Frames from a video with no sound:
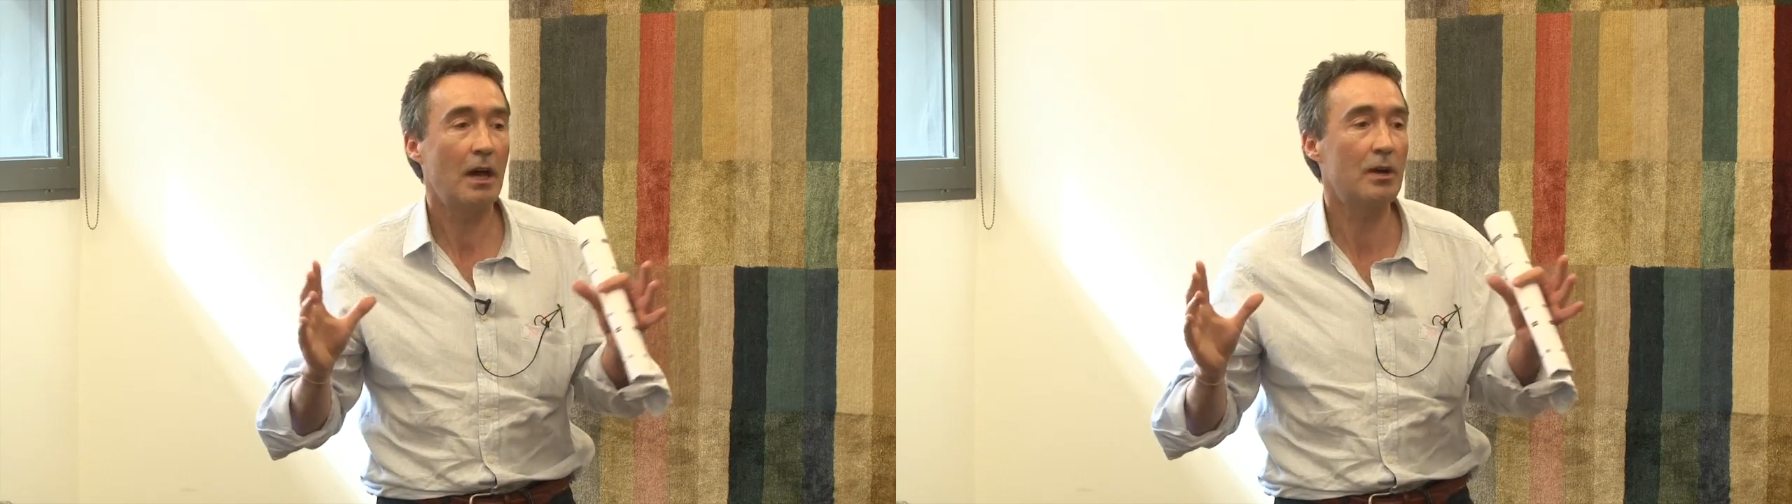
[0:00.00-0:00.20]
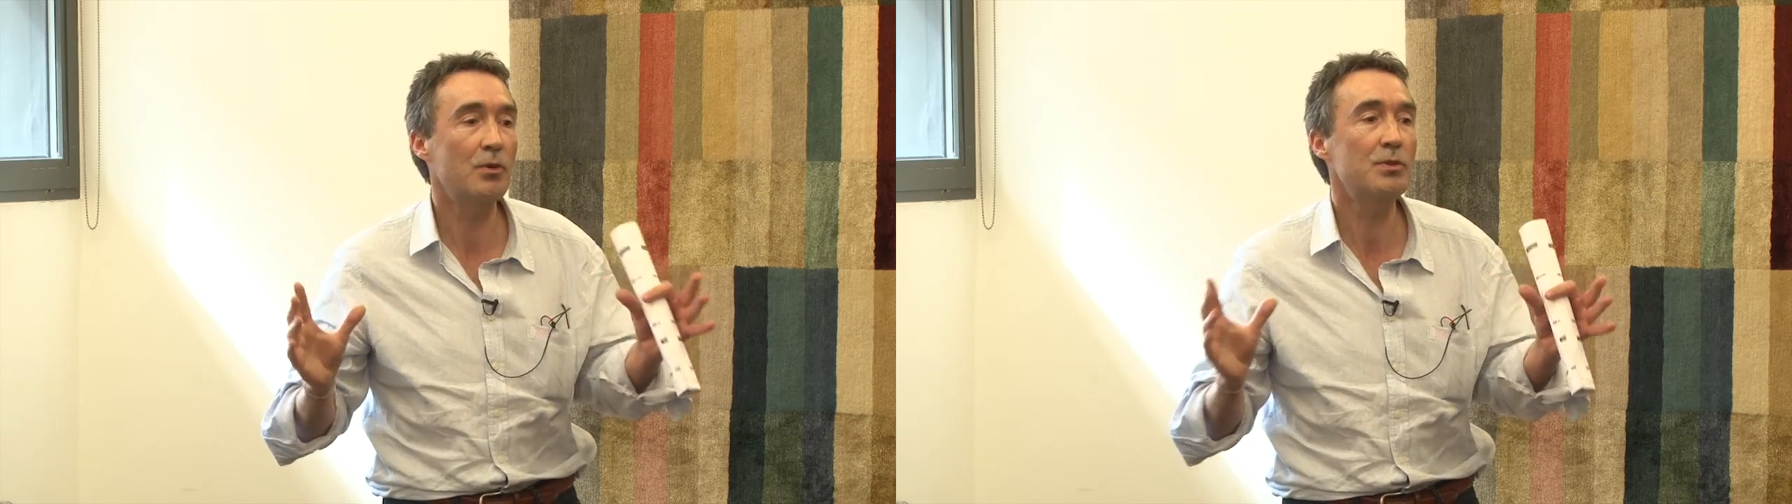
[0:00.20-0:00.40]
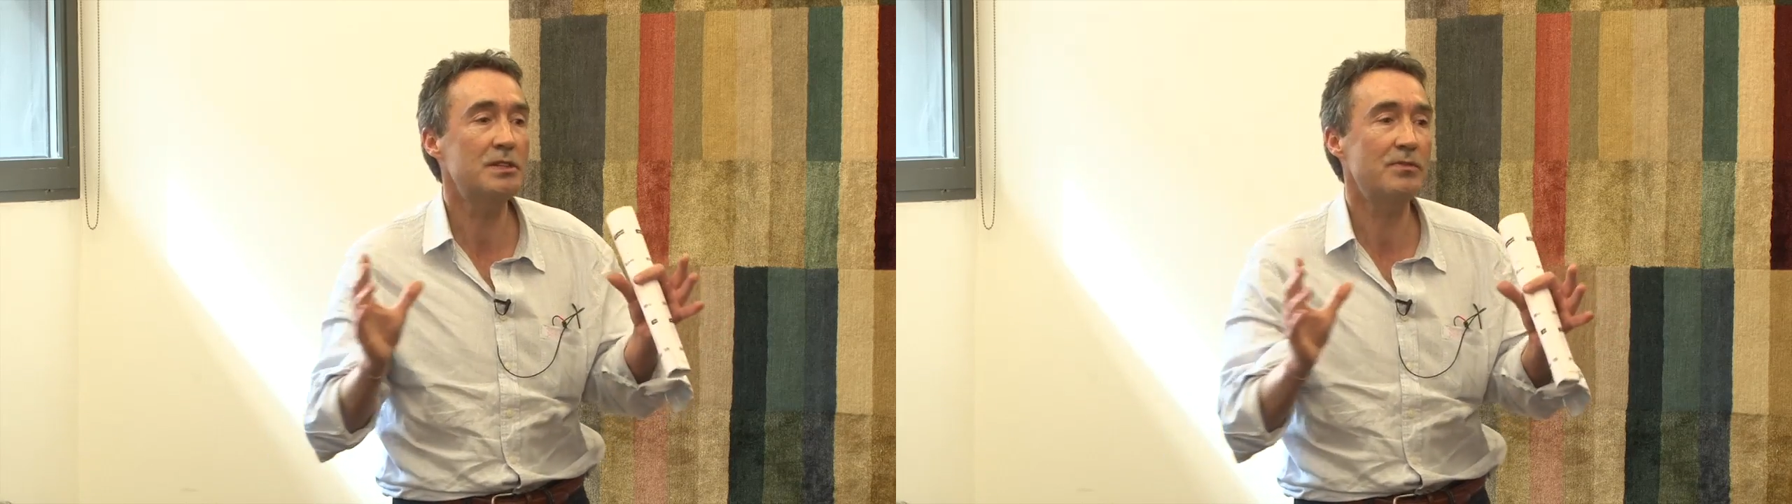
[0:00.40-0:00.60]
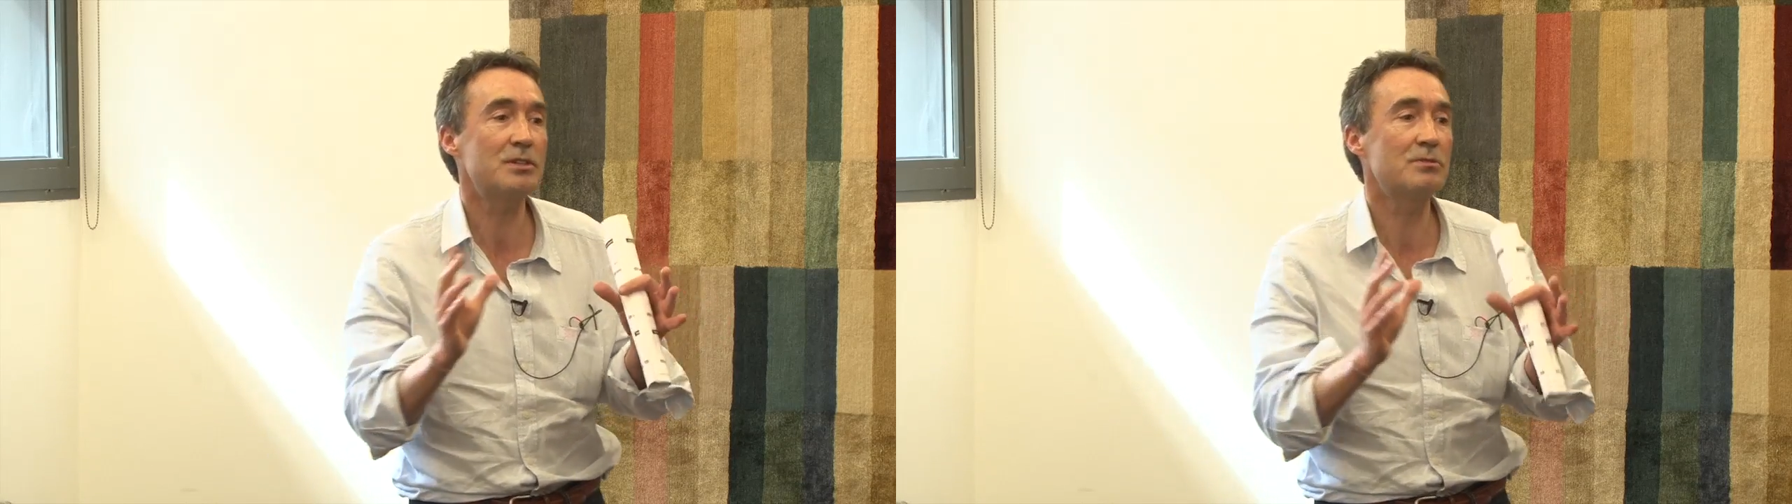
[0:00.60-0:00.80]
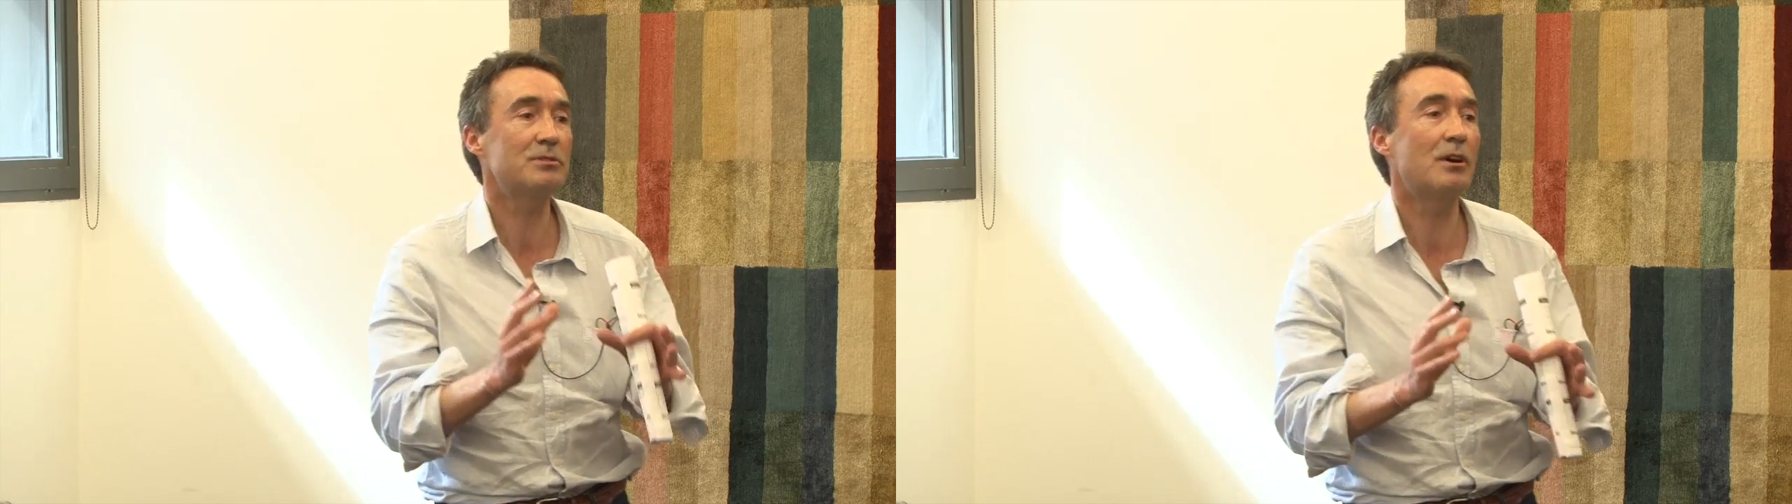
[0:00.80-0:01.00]
and all the
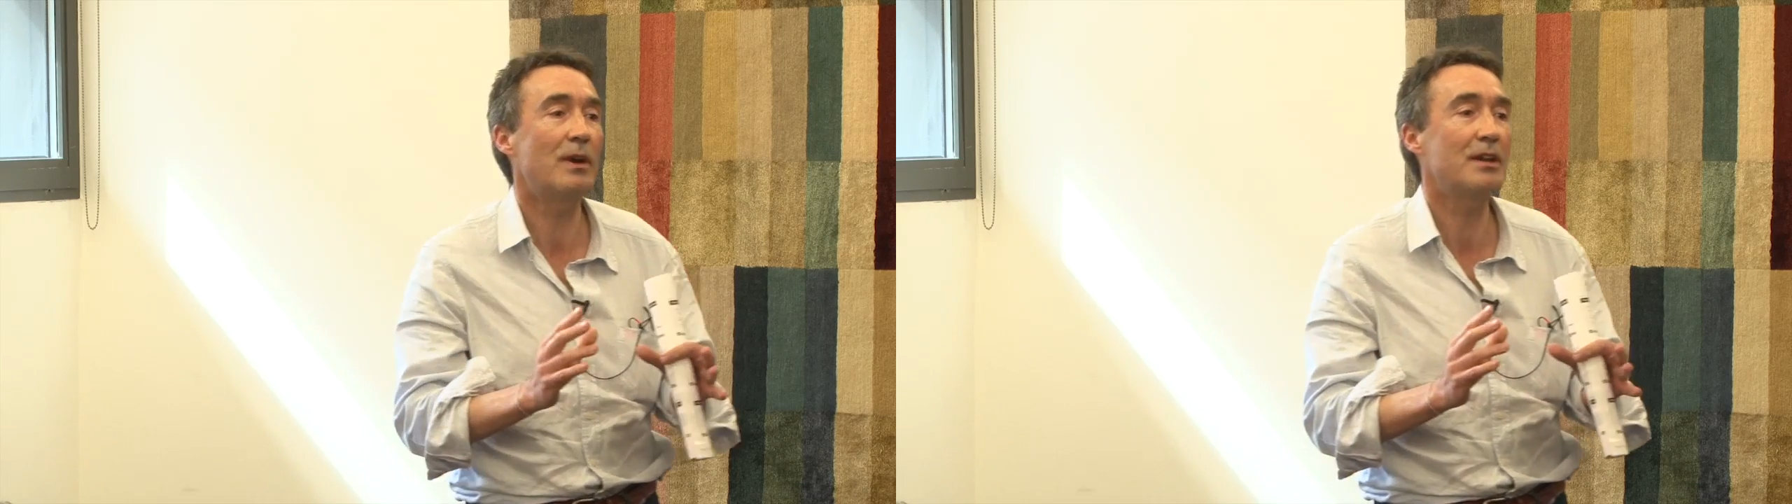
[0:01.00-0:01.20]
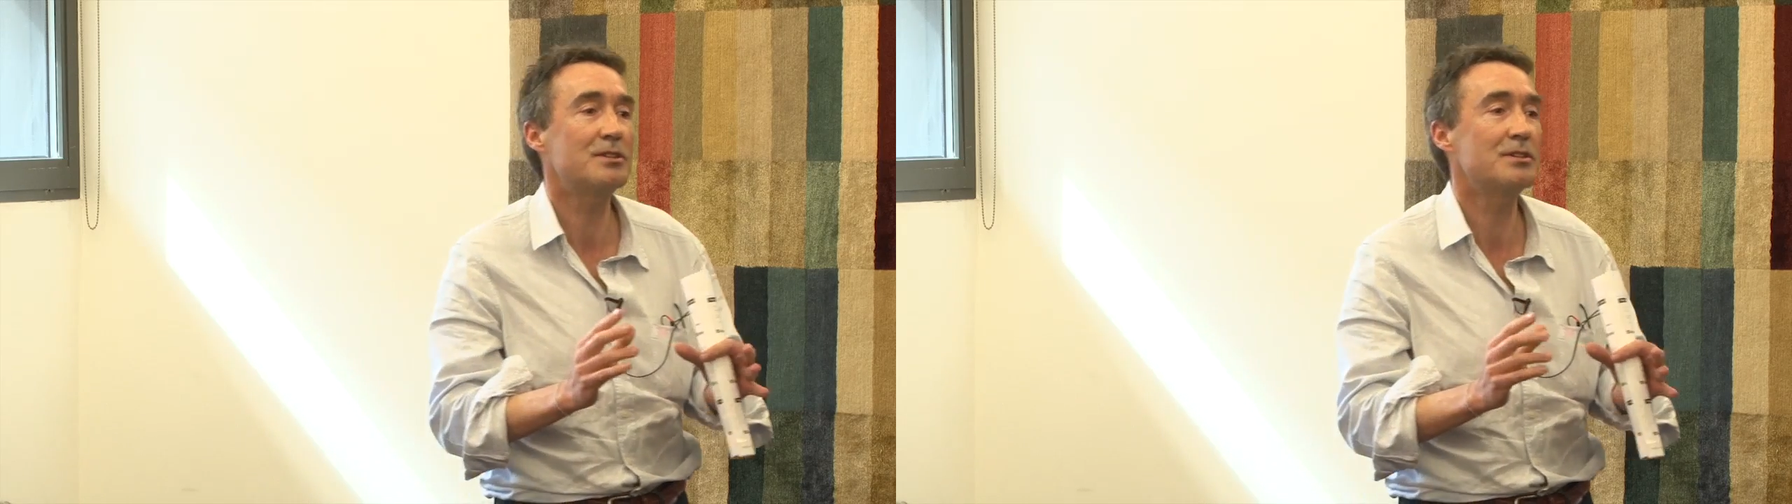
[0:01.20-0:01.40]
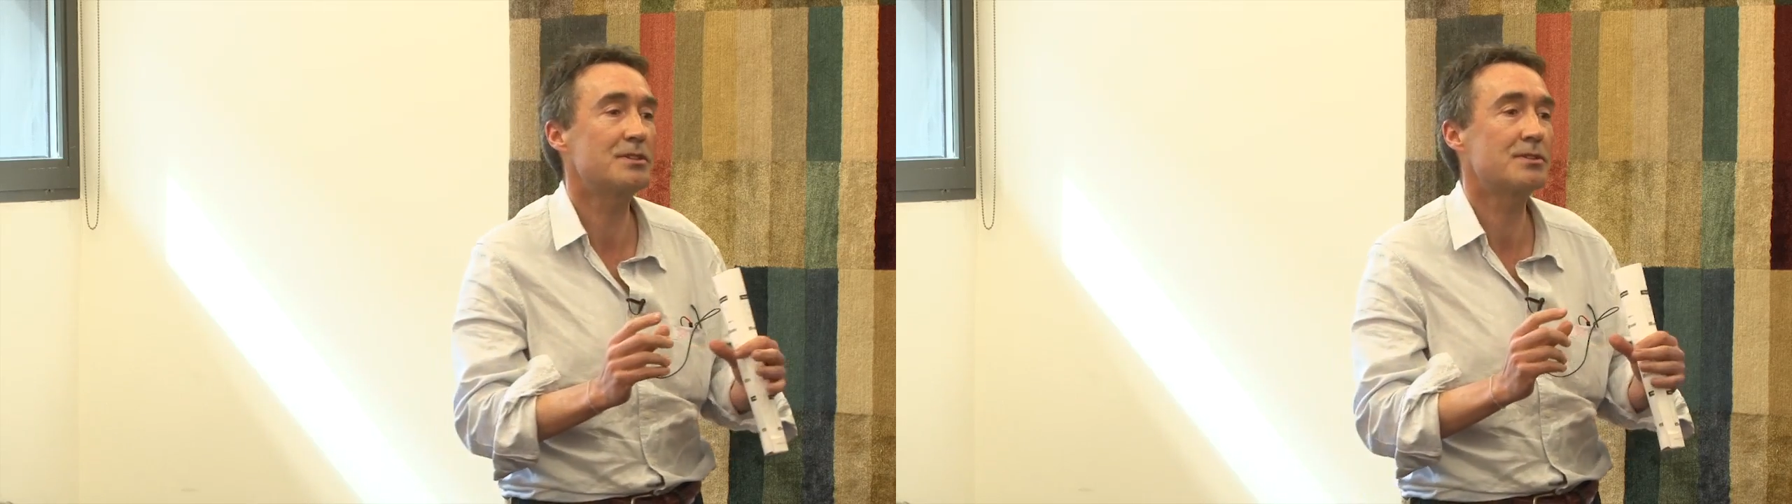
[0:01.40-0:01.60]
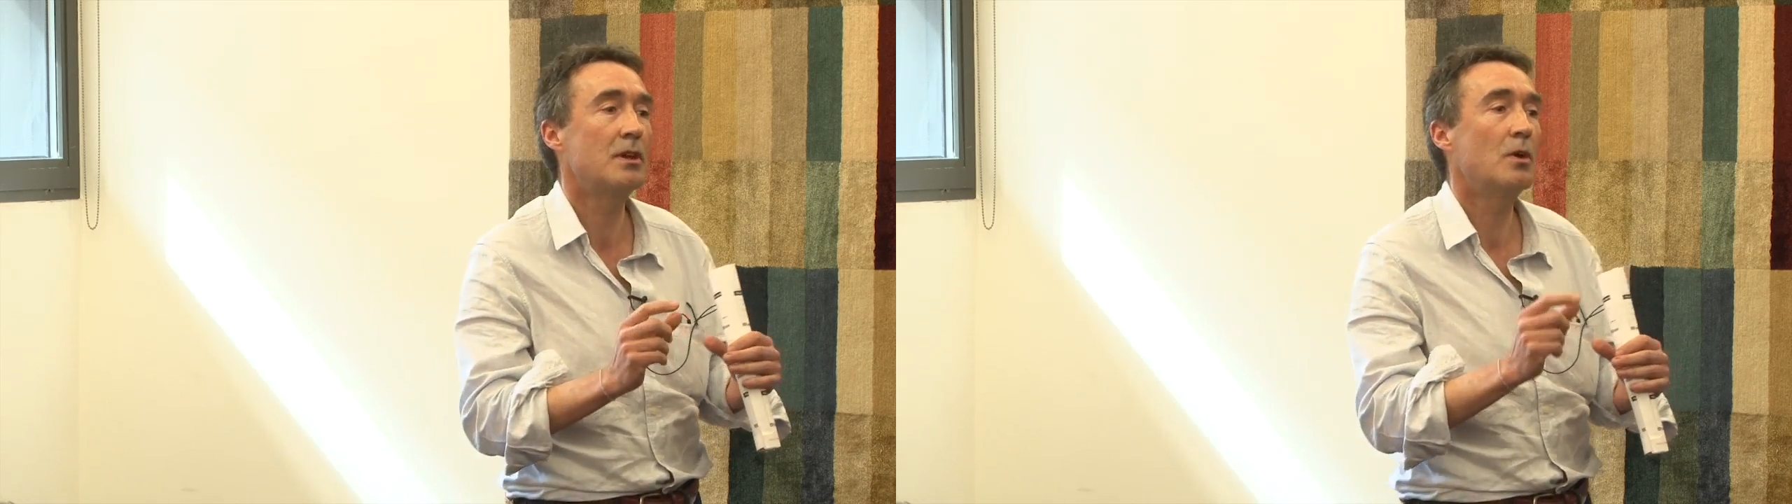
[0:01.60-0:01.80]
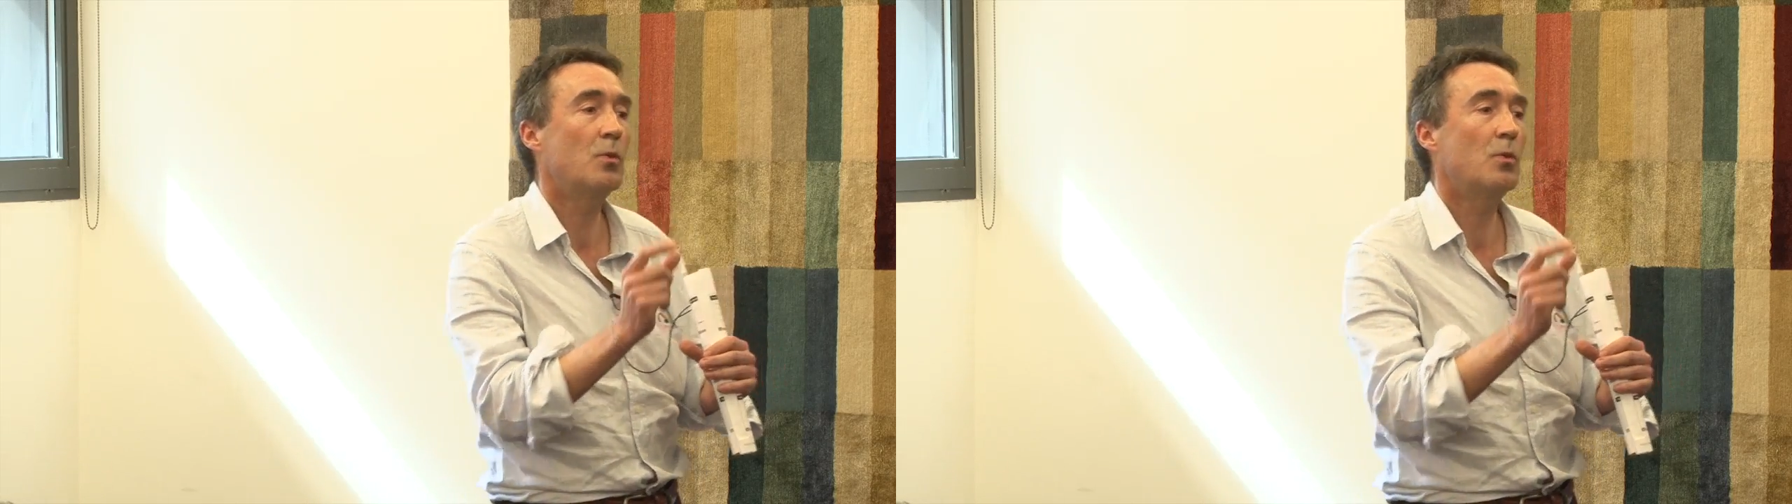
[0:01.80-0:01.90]
divisional directors